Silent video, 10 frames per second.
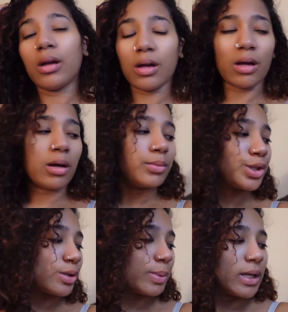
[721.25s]
Um,
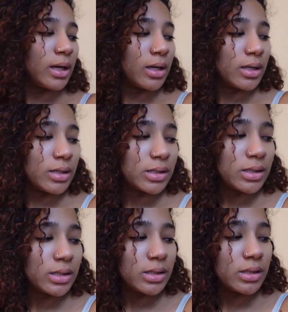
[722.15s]
just
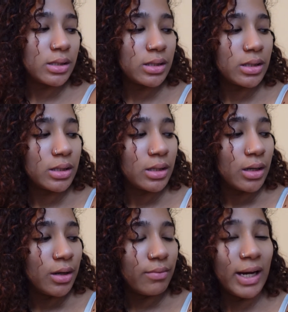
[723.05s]
because
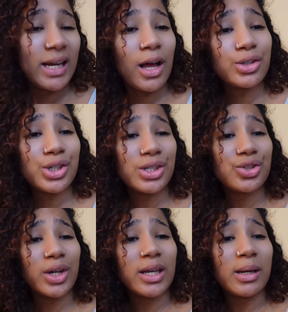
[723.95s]
right now she's
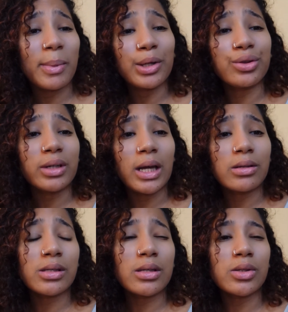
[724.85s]
drinking about three
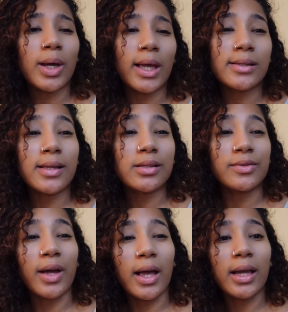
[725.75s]
ounces so I guess that's
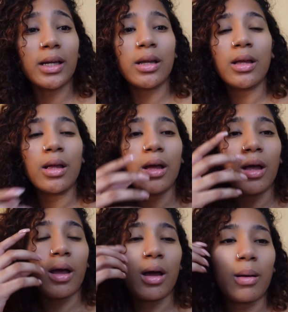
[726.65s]
fine.
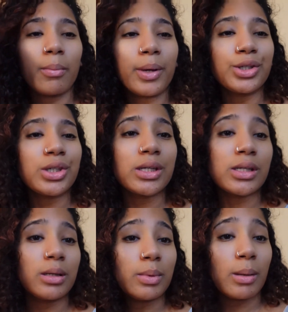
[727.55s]
Um, but she is
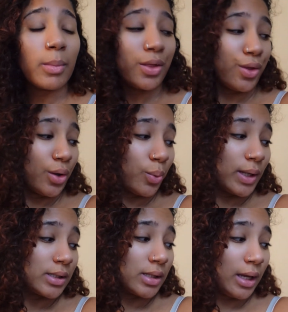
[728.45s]
going to be a month on
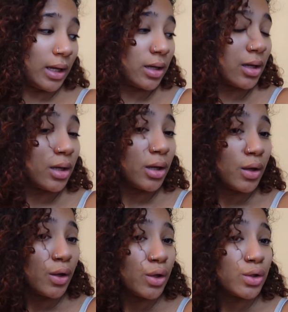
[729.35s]
Wednesday.
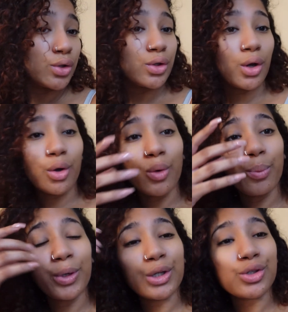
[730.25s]
So
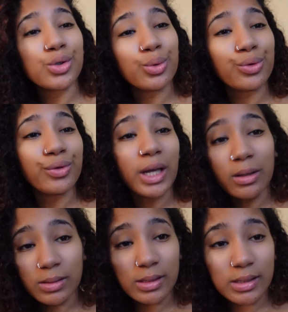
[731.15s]
pretty soon three
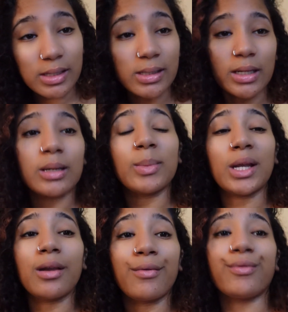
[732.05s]
ounces isn't going to be
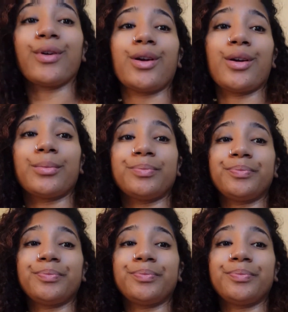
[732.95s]
enough for her.